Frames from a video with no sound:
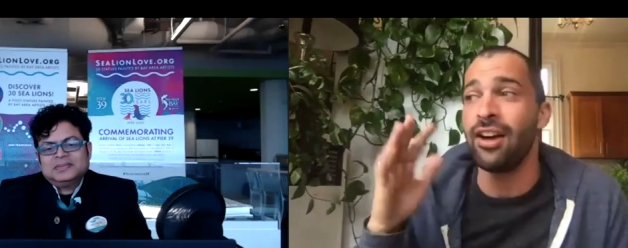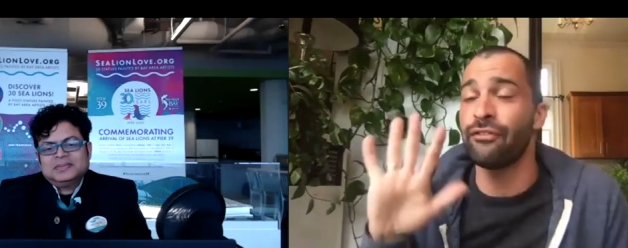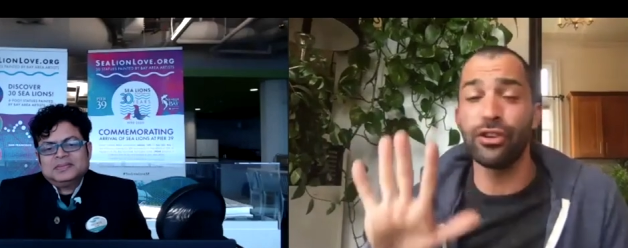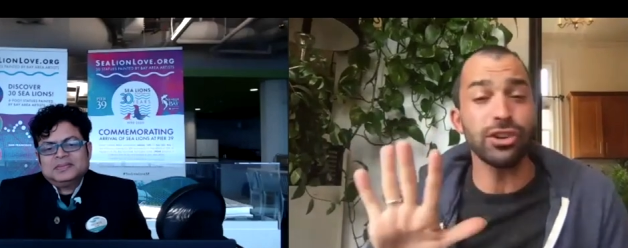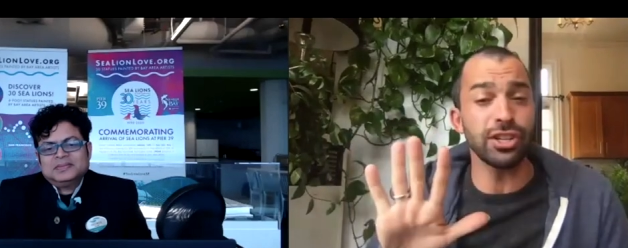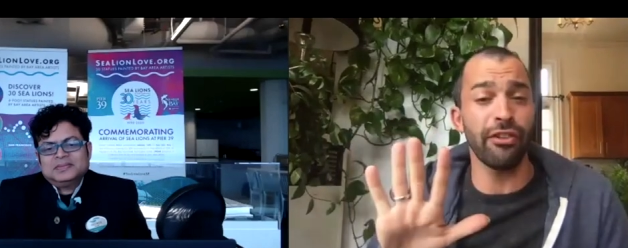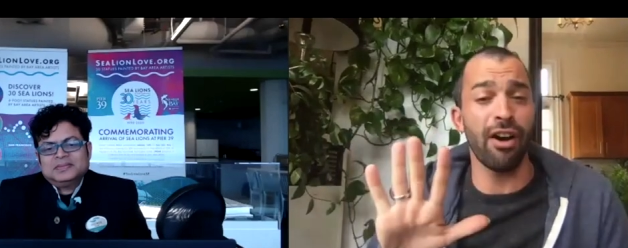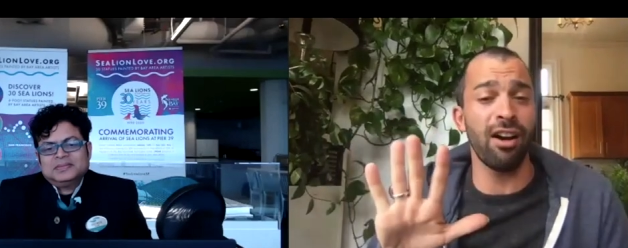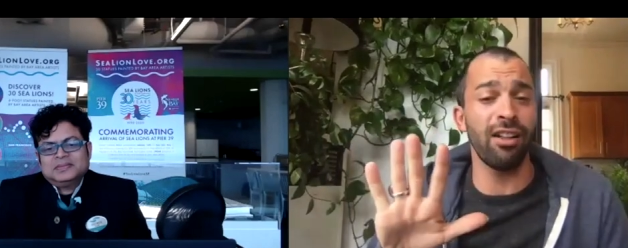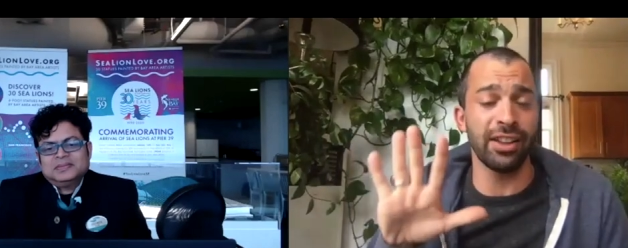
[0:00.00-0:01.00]
Speaker 1: First of
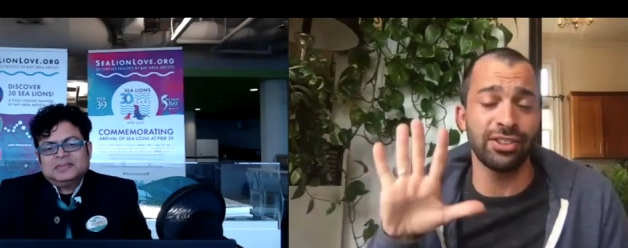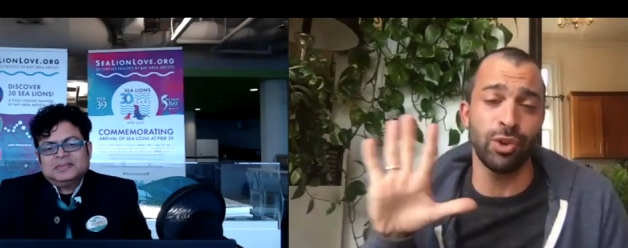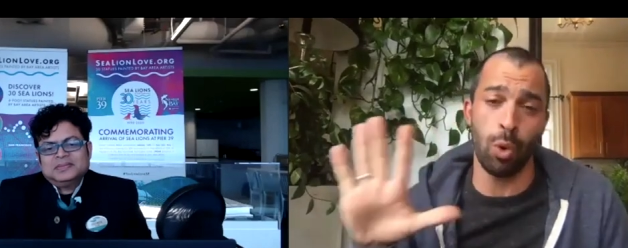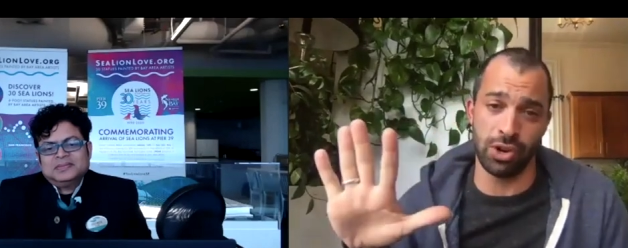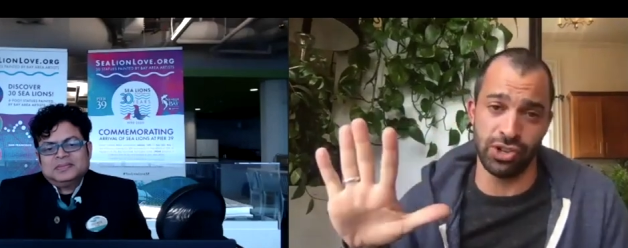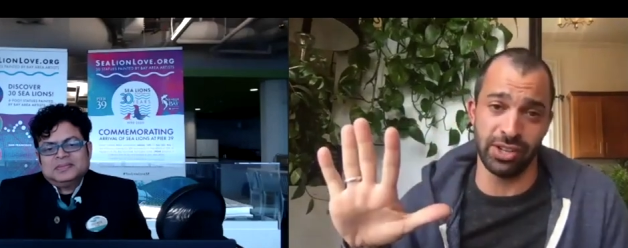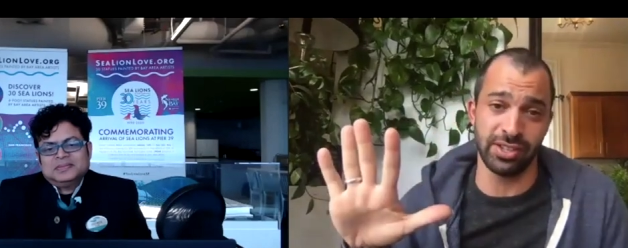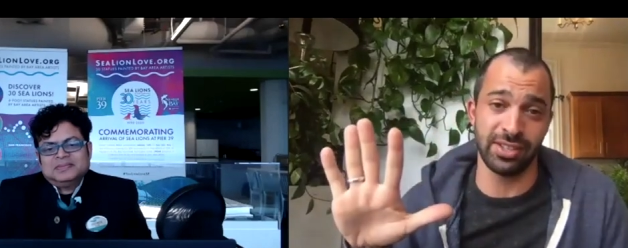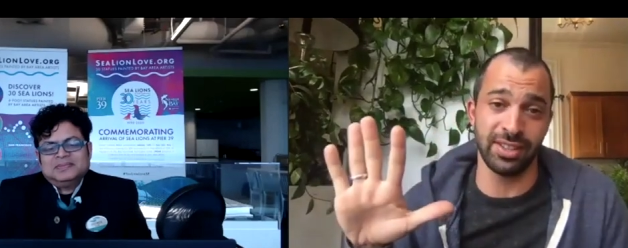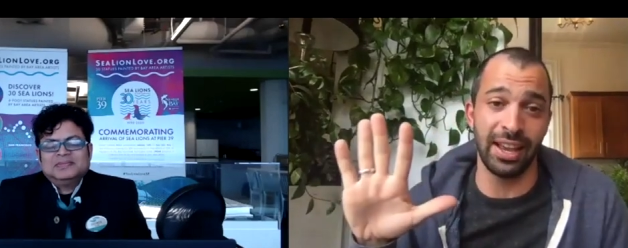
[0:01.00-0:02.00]
all, it's
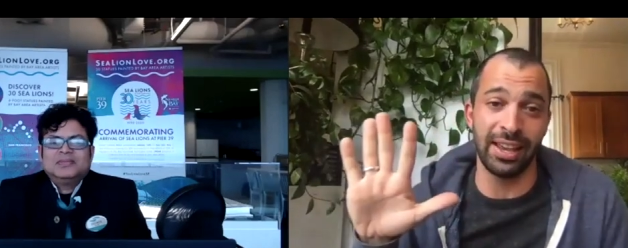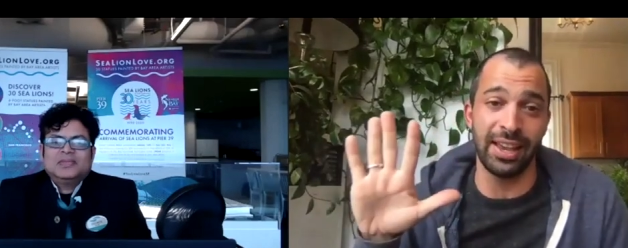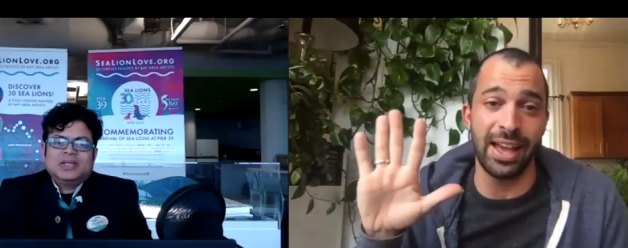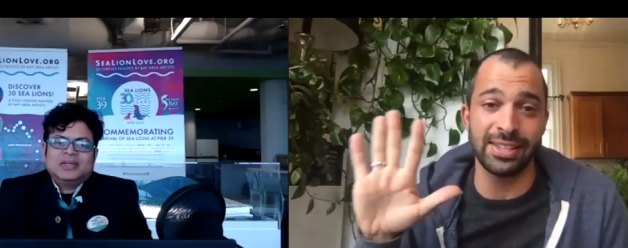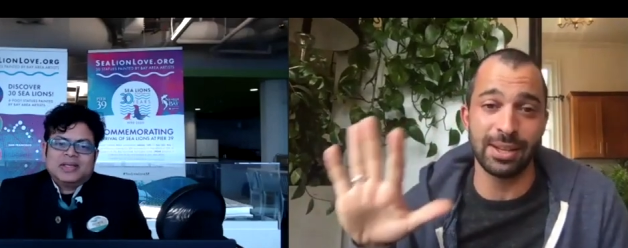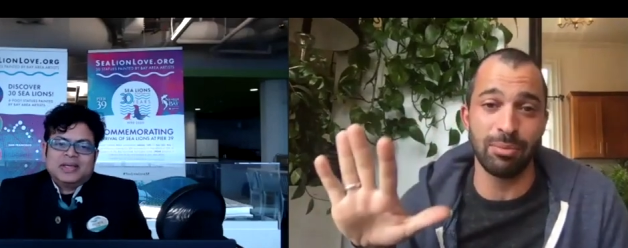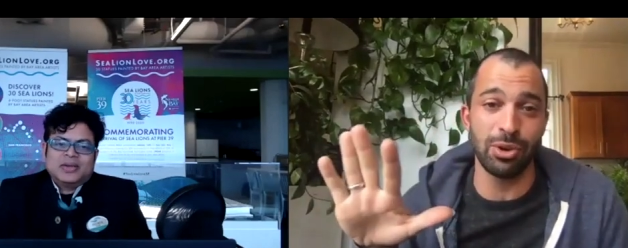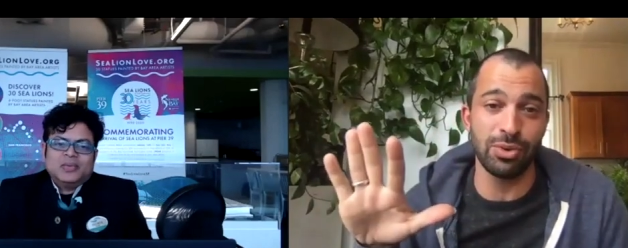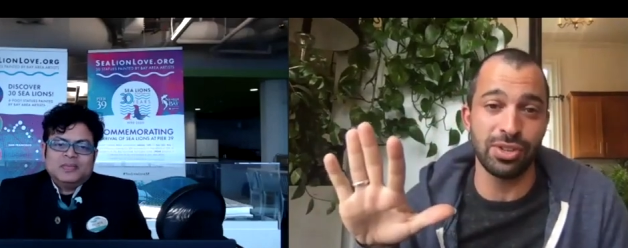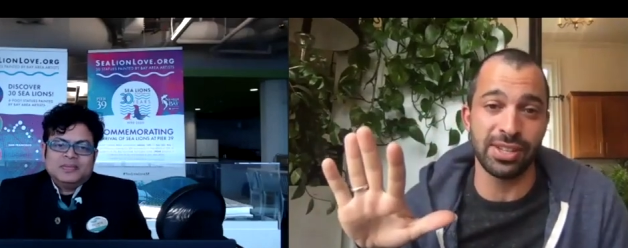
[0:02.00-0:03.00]
gorgeous. Like, as someone
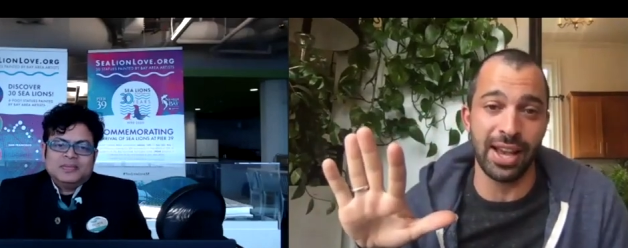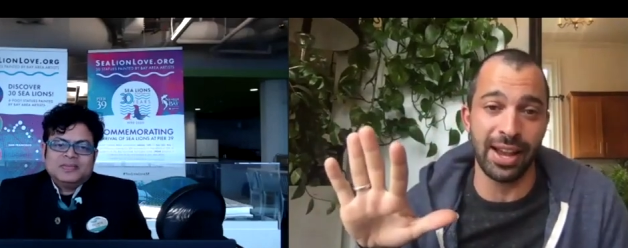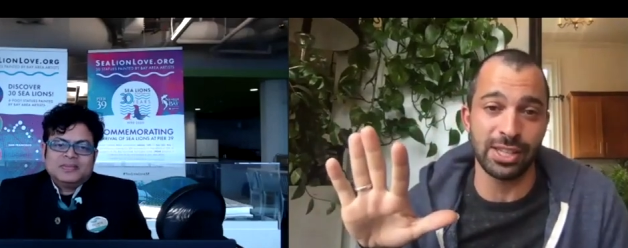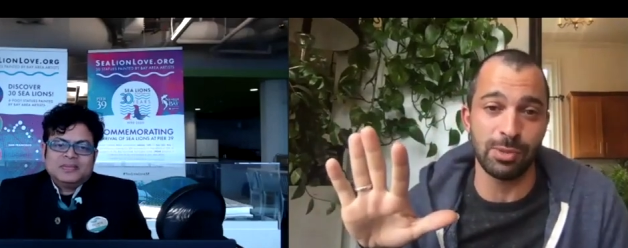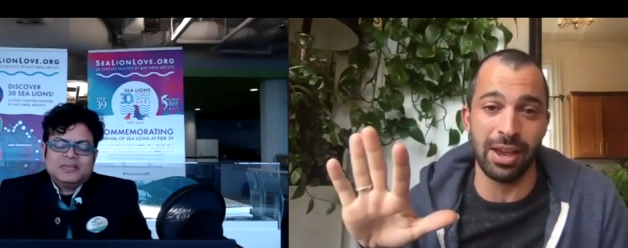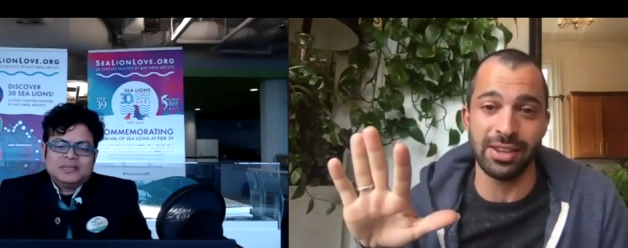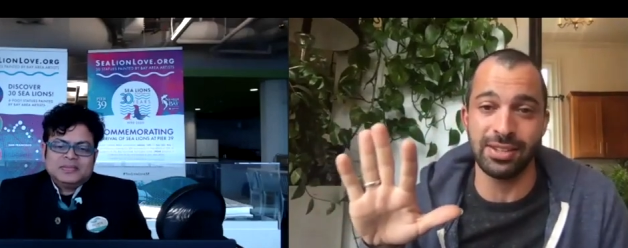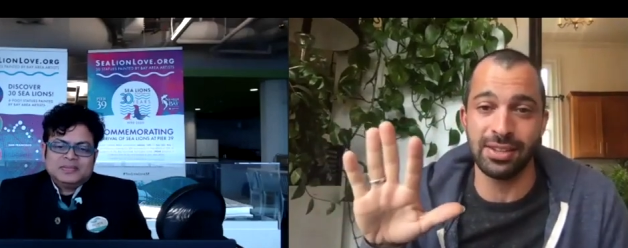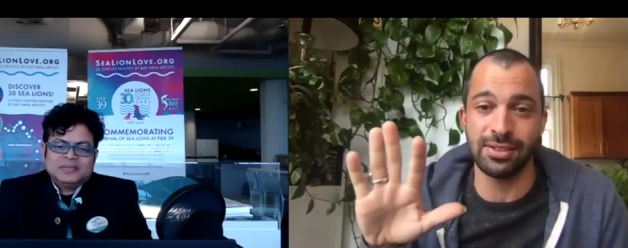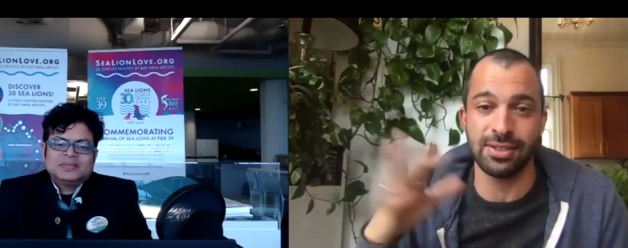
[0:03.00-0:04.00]
who designs
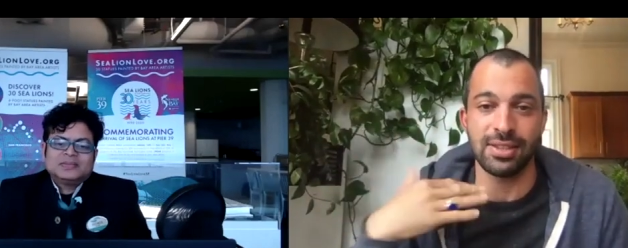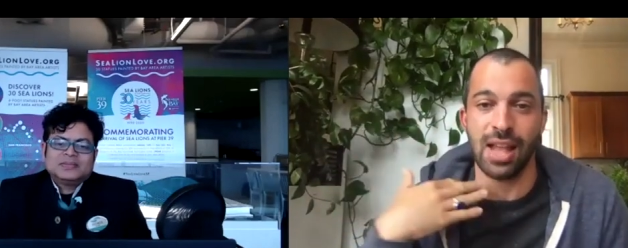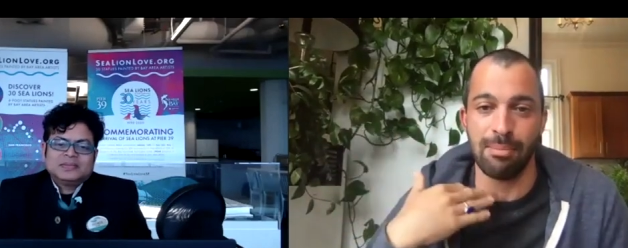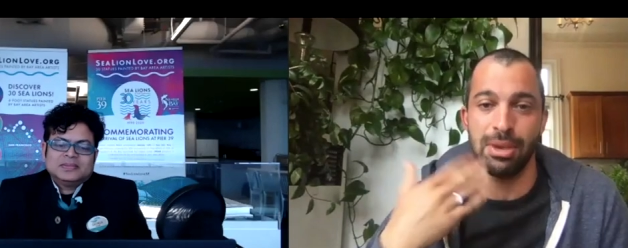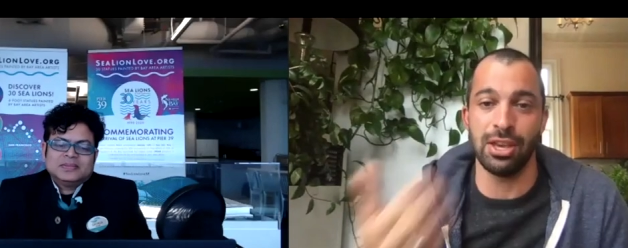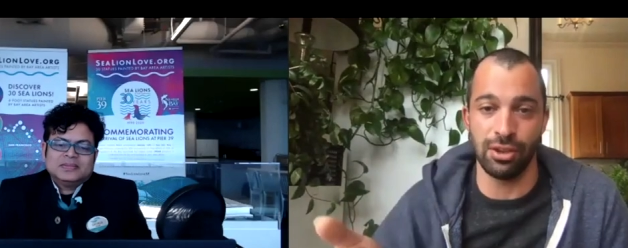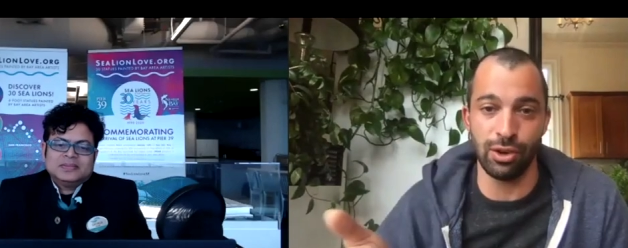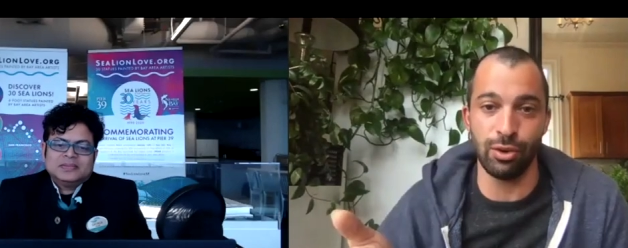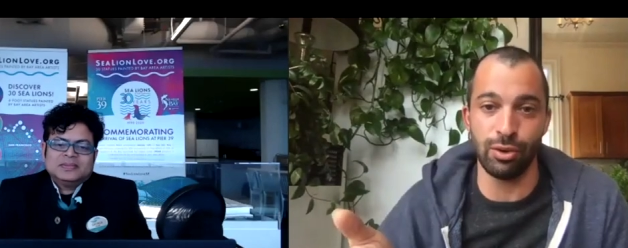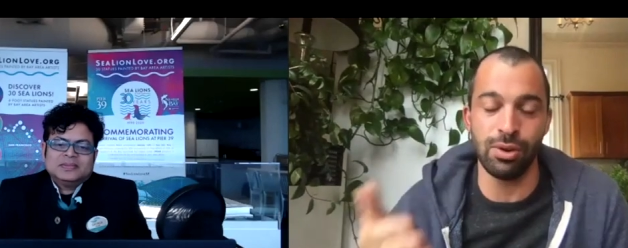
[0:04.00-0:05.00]
spaces, not me,
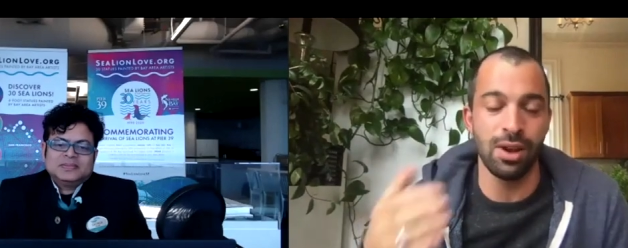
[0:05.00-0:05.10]
you,